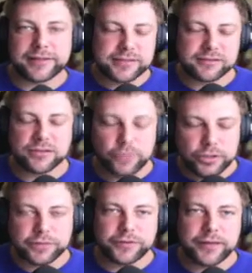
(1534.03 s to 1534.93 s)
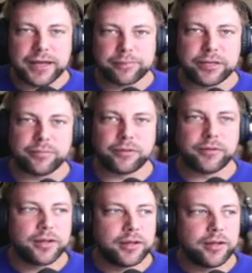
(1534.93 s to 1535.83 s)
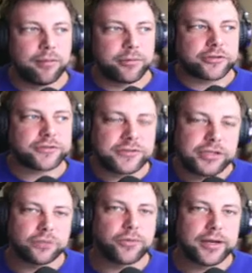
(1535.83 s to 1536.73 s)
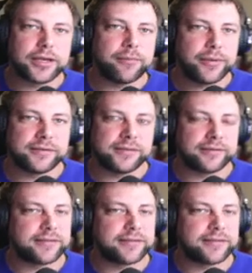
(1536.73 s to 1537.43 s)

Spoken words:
system works for a lot of people, but you're still running a business.